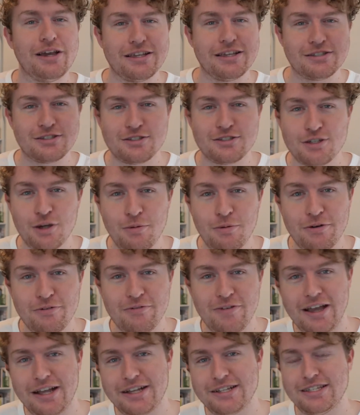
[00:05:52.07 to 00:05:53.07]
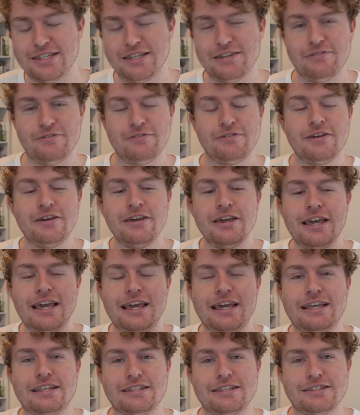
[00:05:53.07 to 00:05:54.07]
is so effective
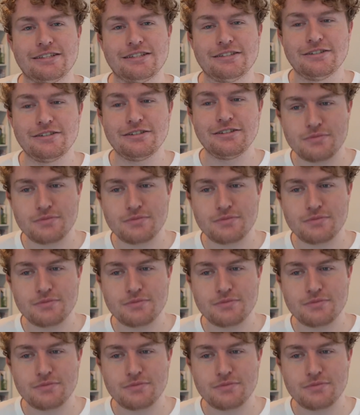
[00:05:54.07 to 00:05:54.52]
in